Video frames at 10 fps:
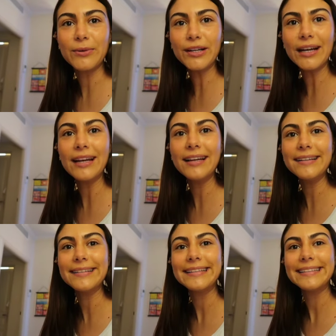
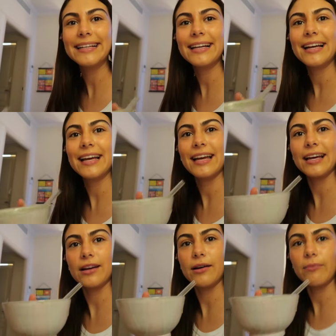working and a